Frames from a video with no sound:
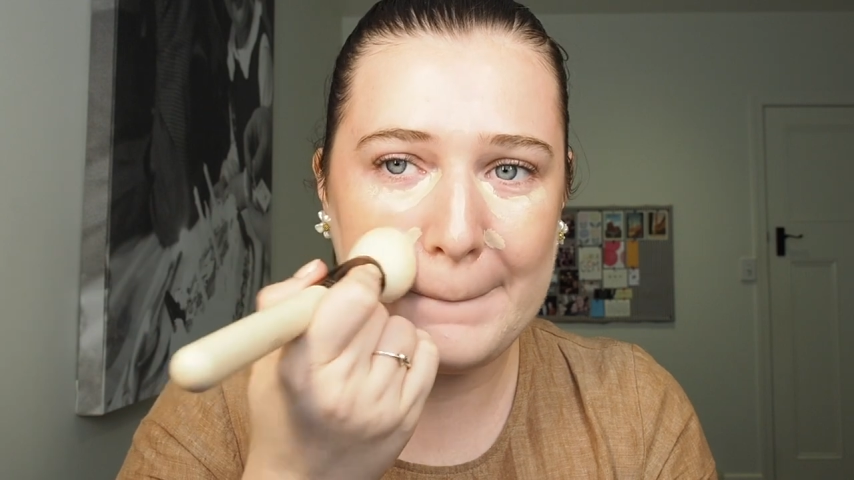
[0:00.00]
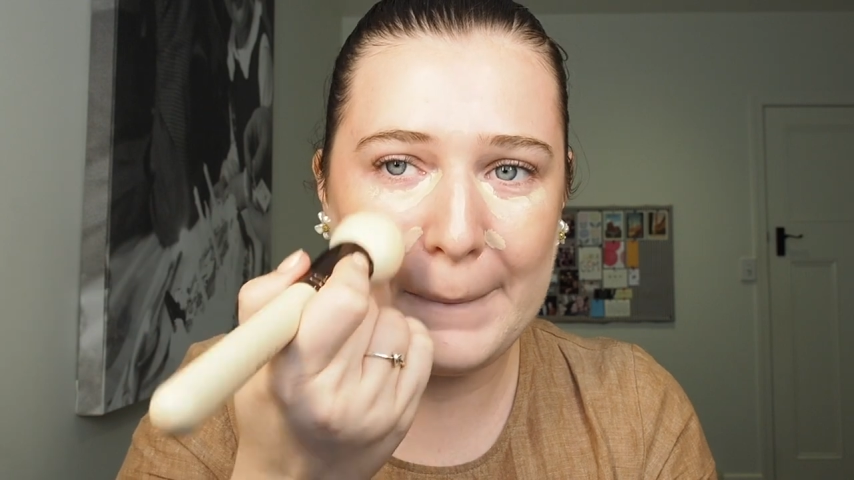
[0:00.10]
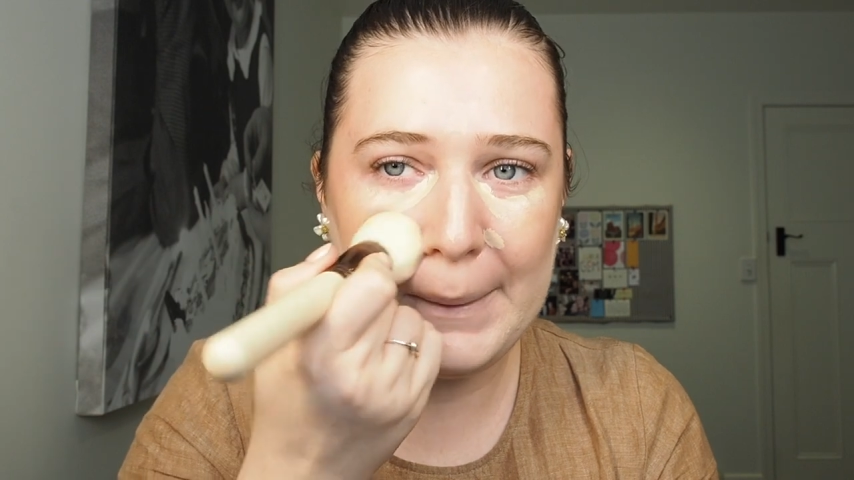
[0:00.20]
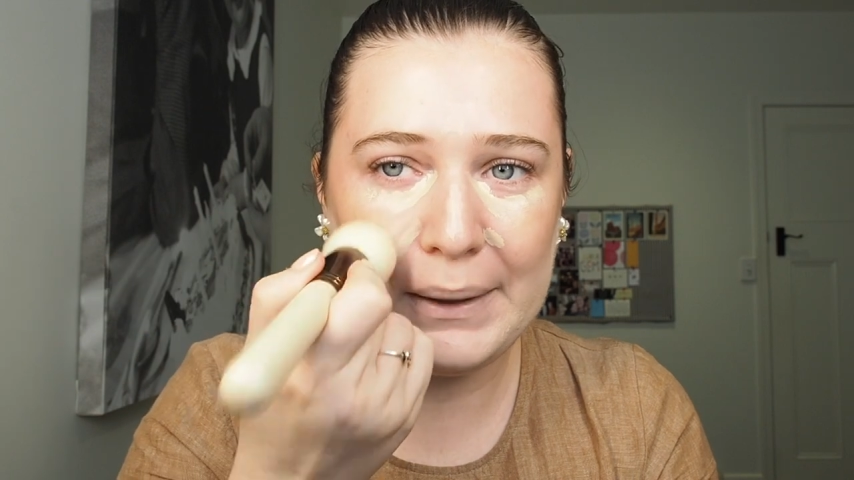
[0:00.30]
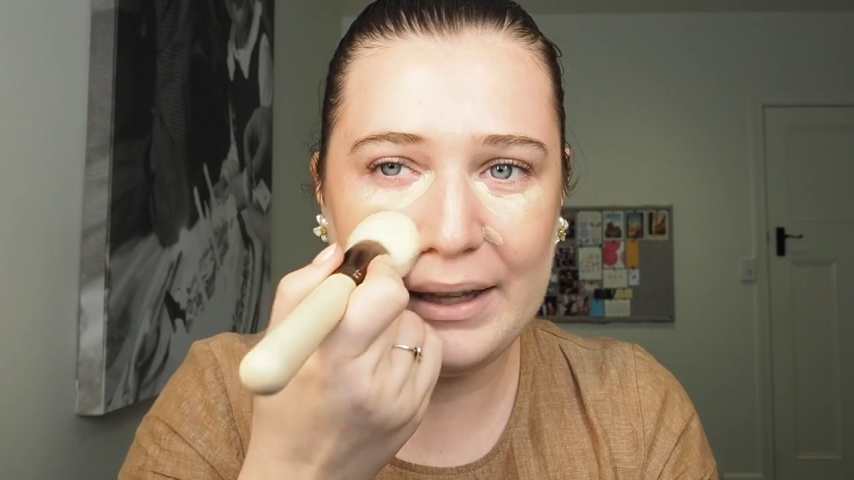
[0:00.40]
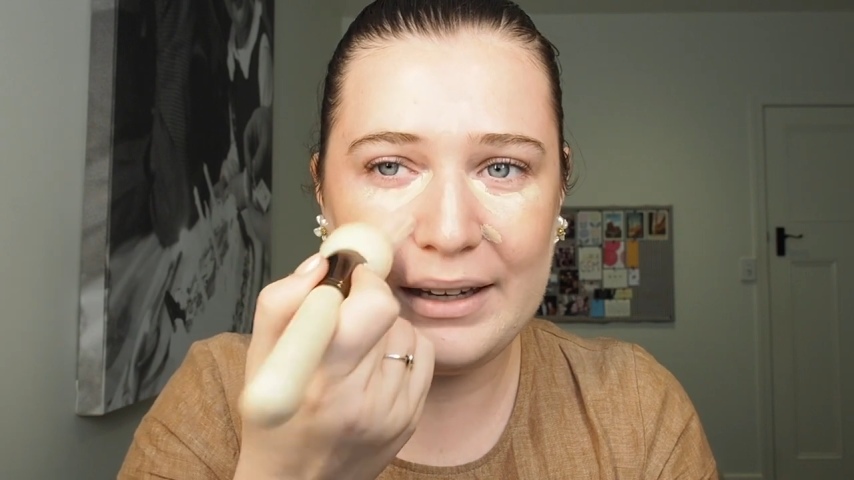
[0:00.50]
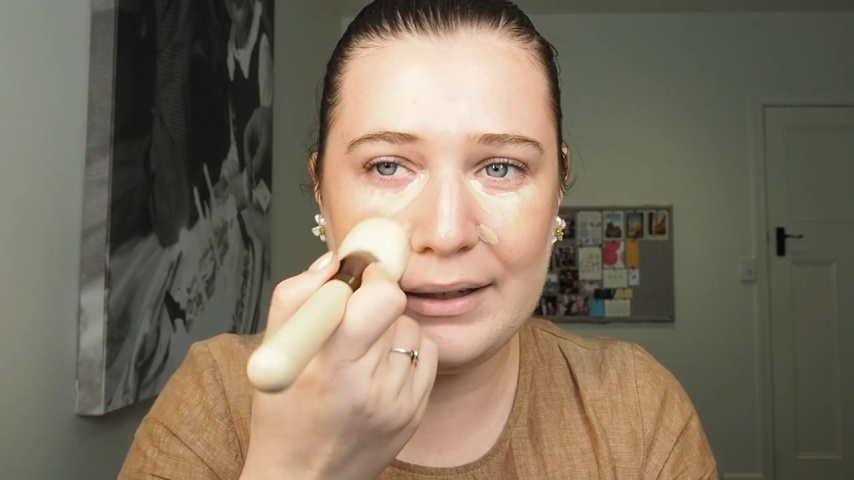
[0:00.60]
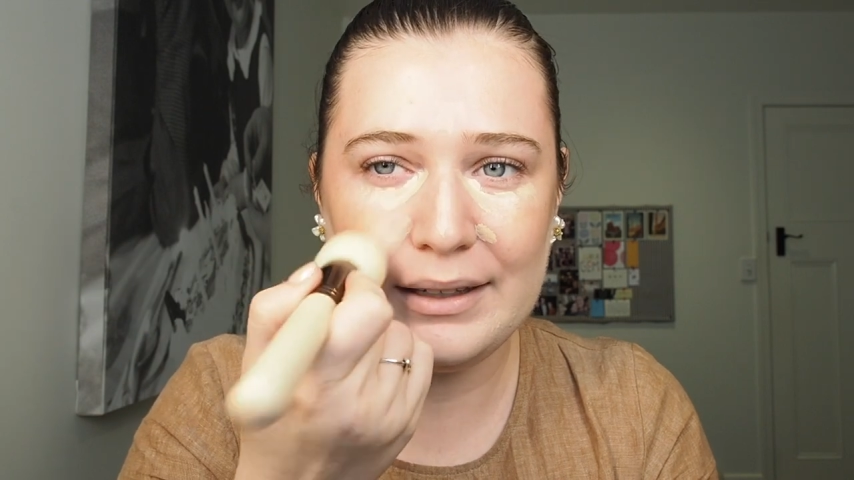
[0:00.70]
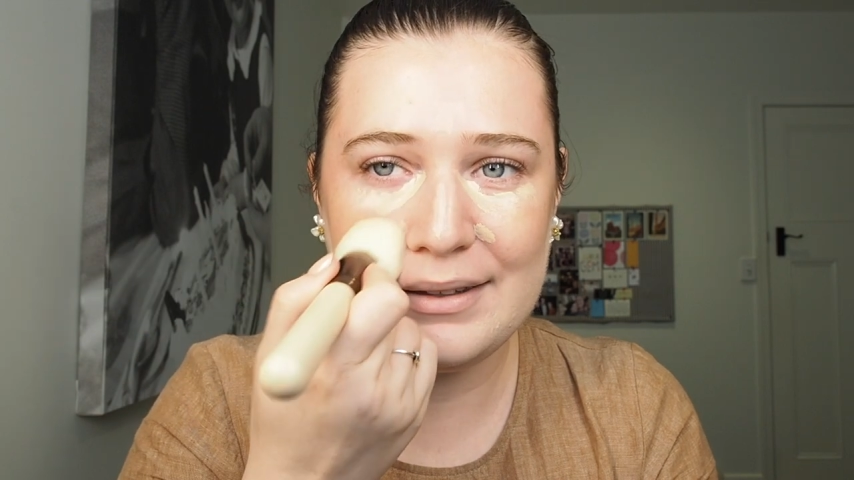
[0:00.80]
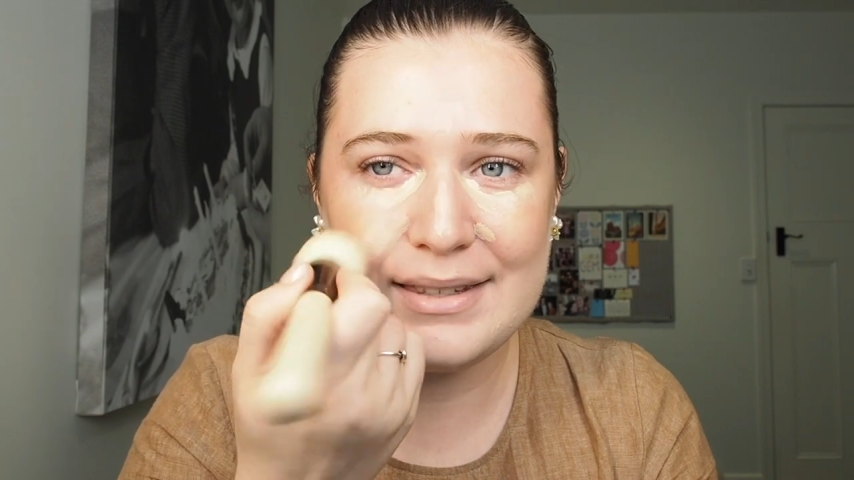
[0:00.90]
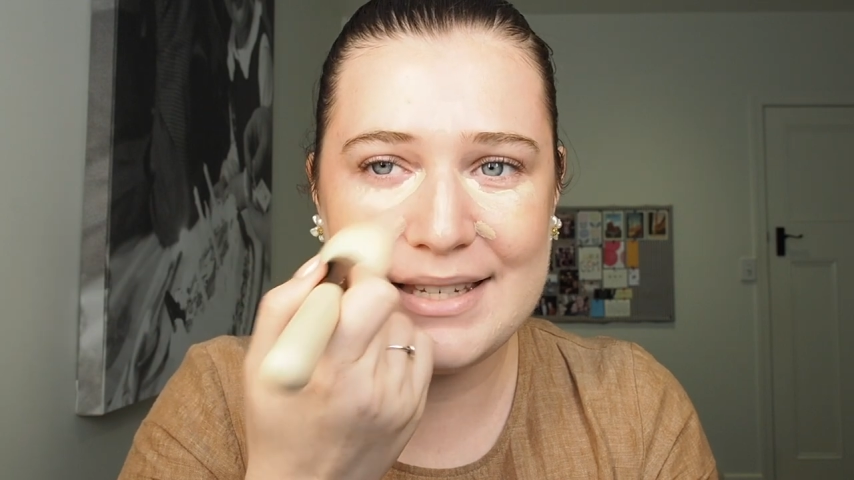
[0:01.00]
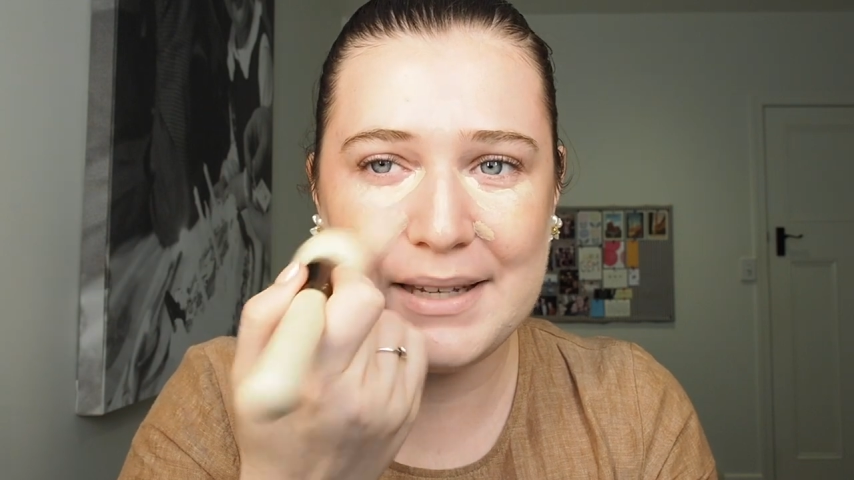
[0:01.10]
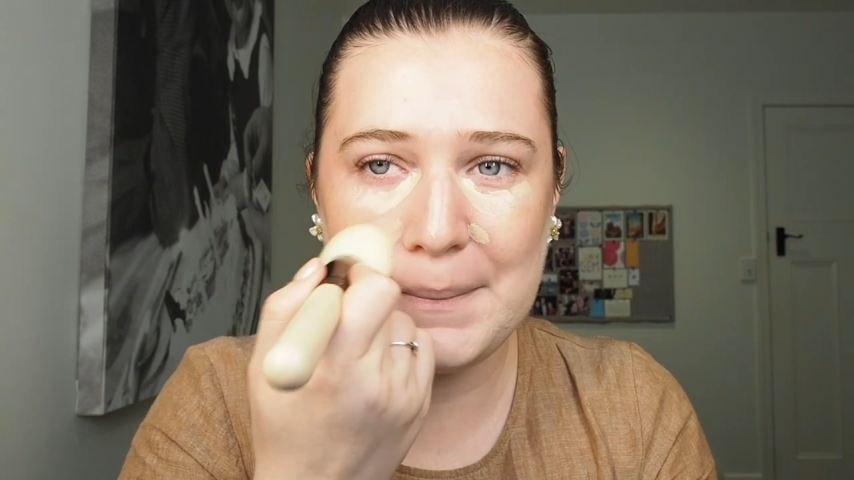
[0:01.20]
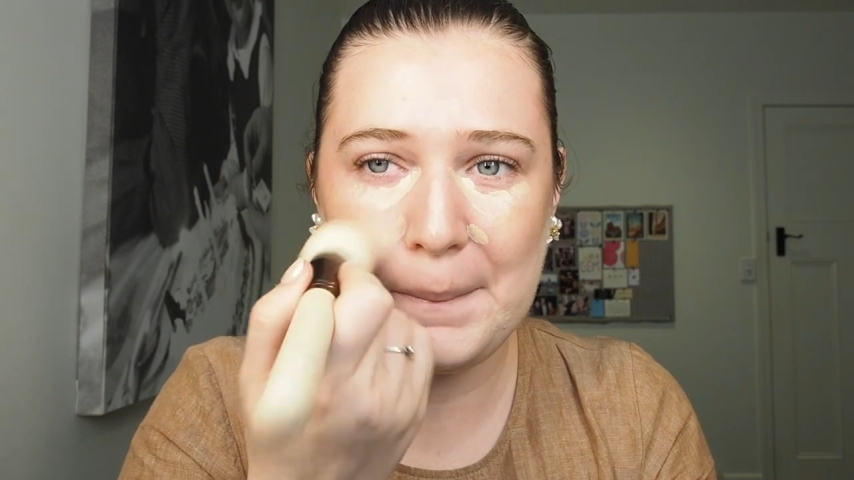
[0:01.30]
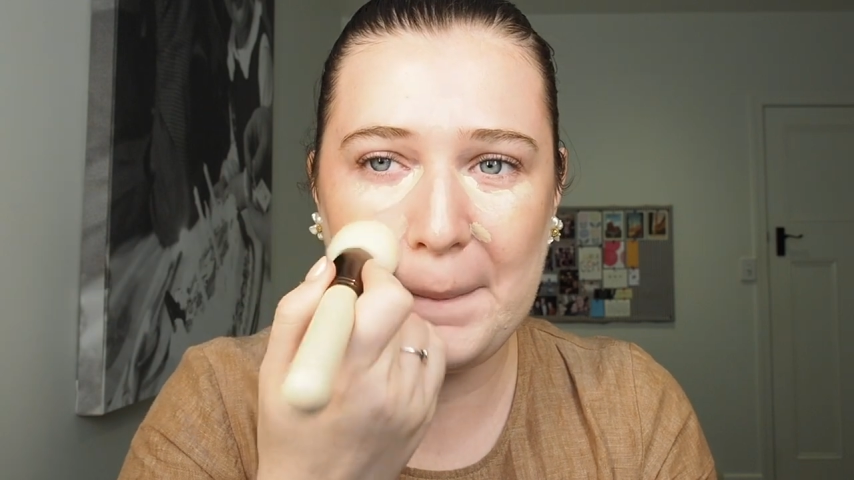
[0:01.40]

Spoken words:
you're letting it sit.